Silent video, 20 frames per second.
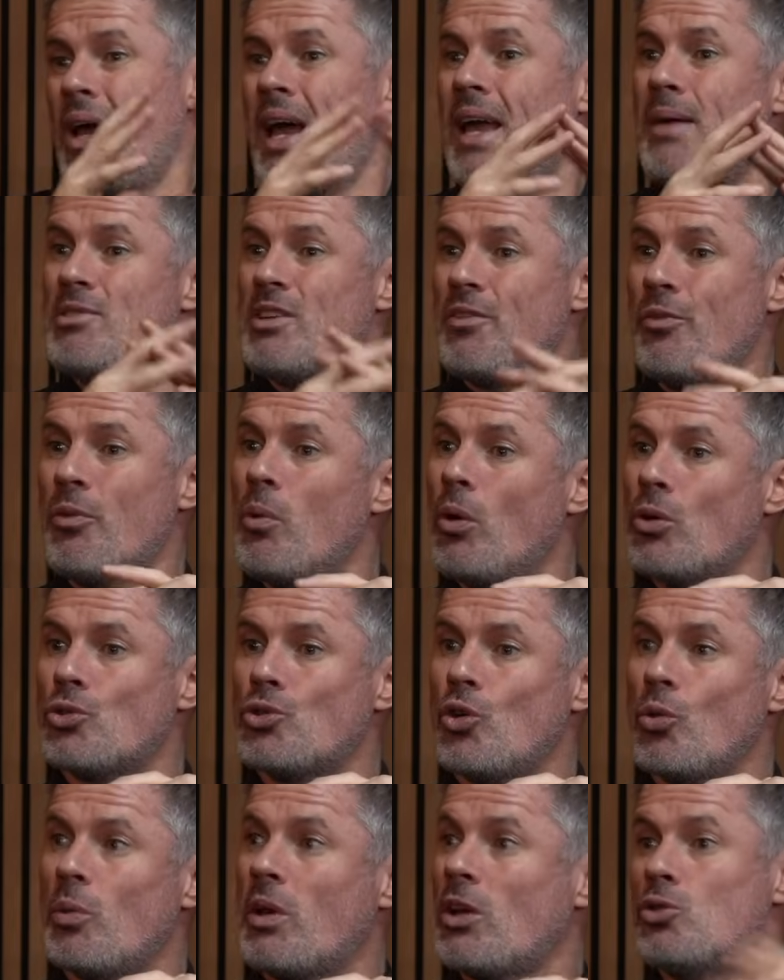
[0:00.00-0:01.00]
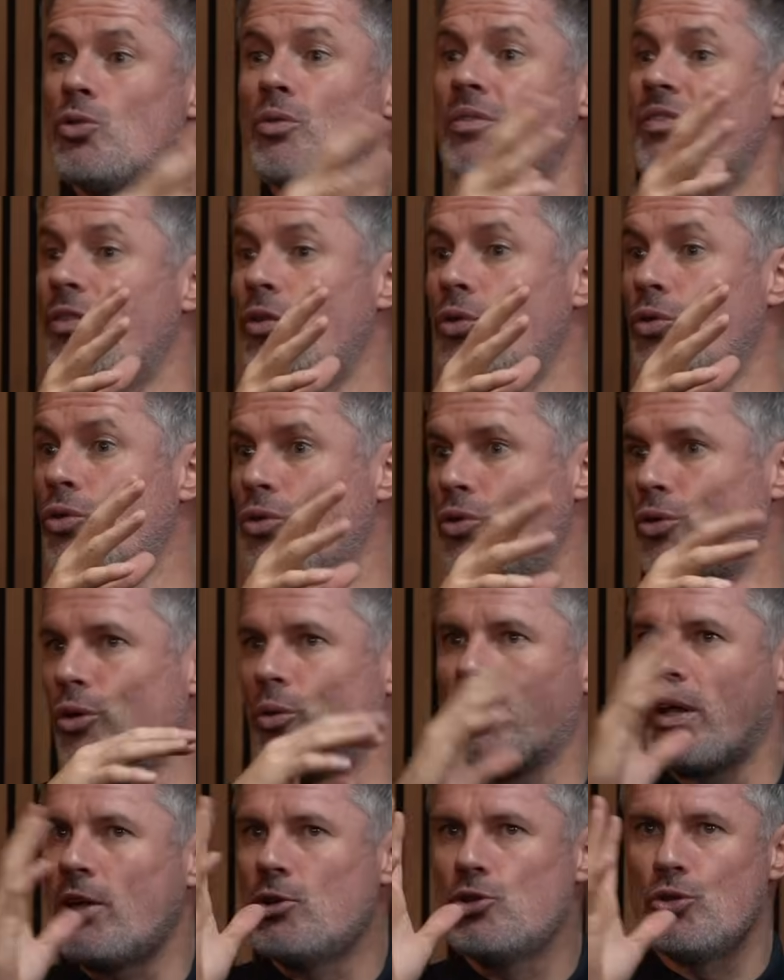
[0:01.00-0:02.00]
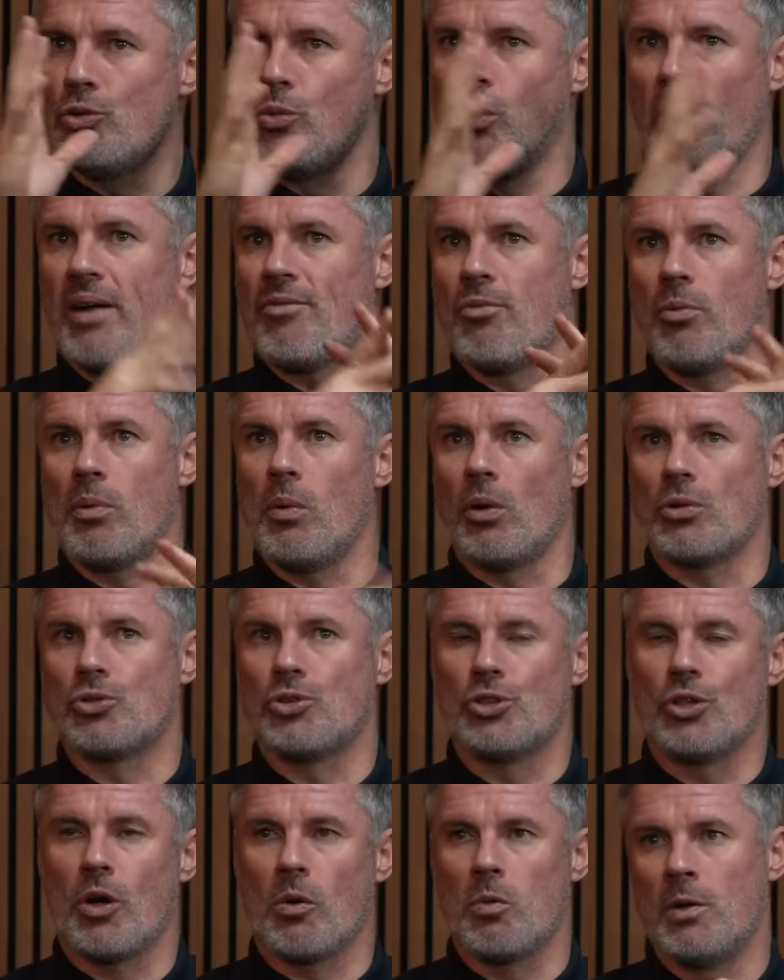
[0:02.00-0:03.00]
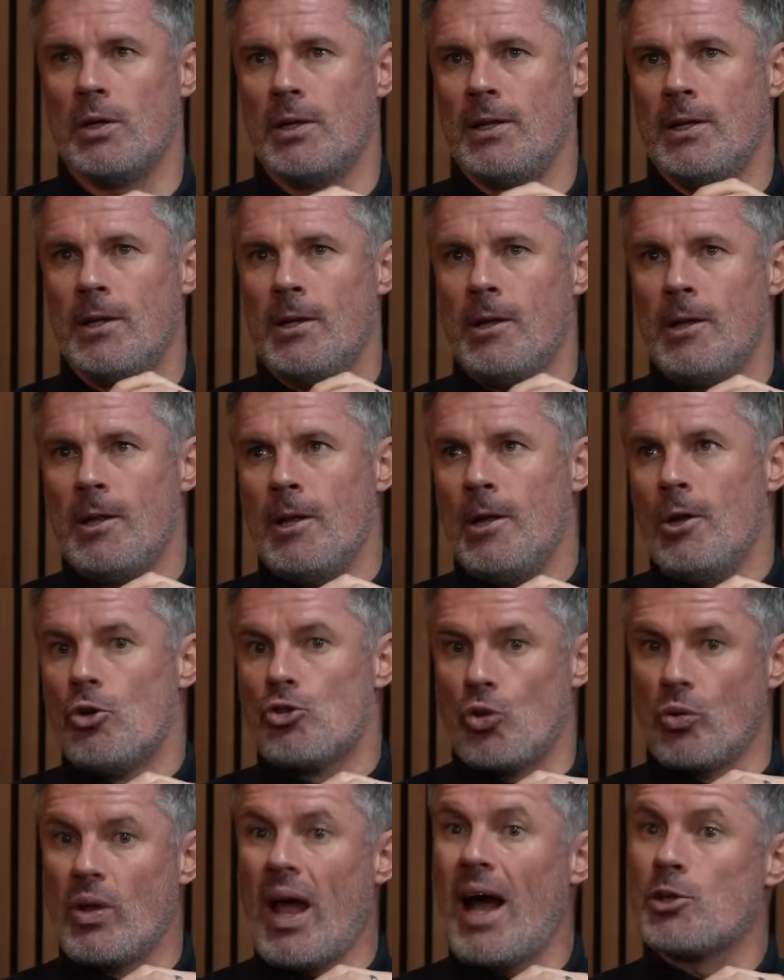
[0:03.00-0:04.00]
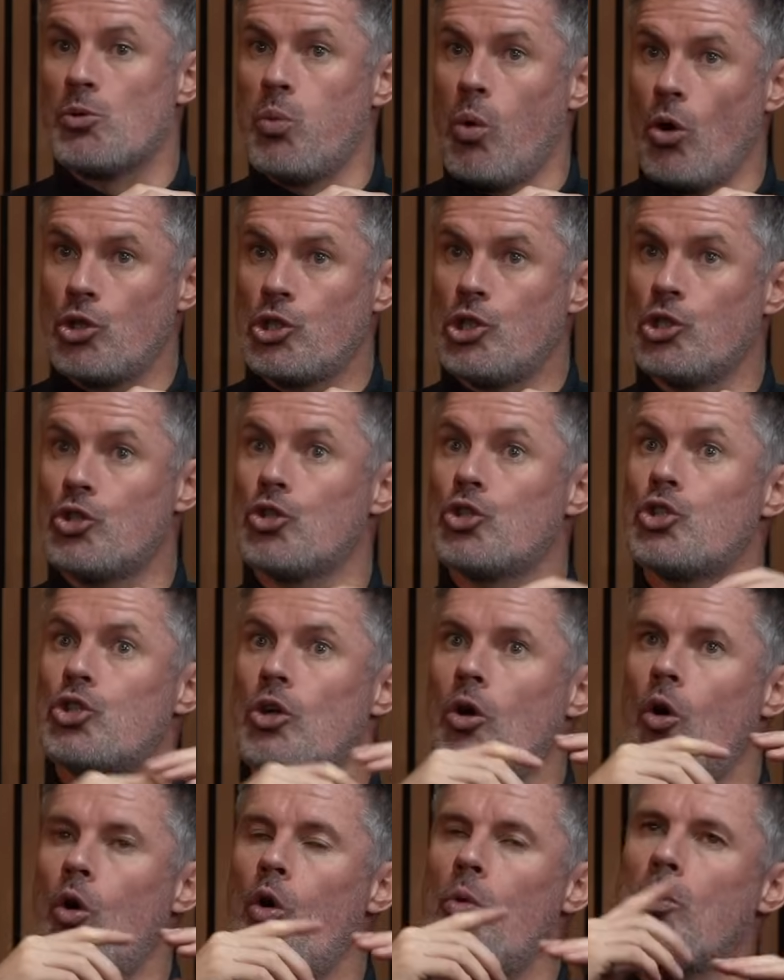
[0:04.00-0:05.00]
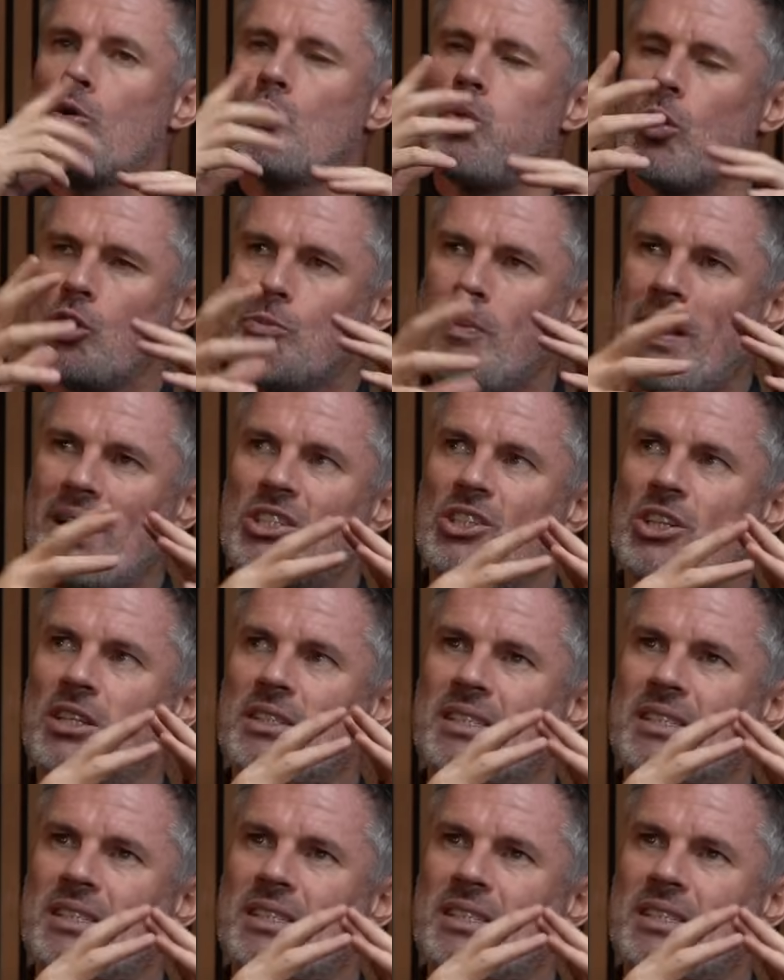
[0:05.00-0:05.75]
games if we want, or we can do 4, or we can do whatever we want. So yeah, I'd almost watch match of the